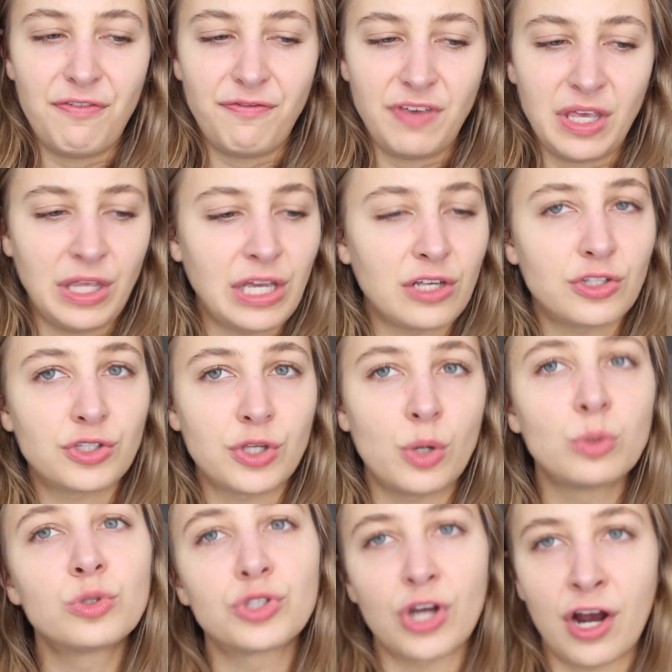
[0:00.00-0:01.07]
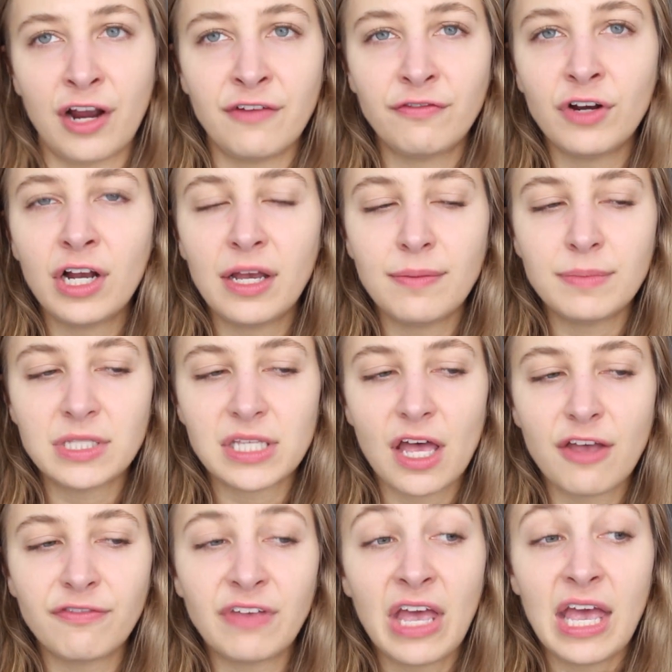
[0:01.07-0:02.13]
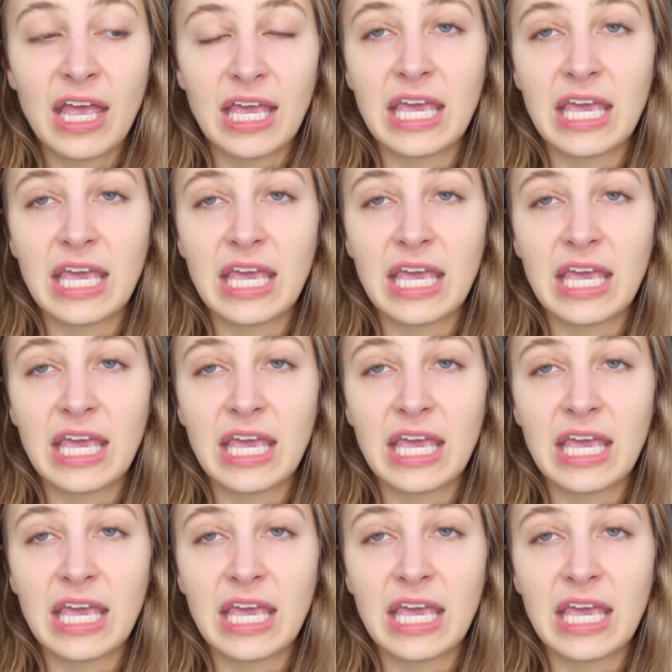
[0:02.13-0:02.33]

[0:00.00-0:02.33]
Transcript: feeling so sorry for himself,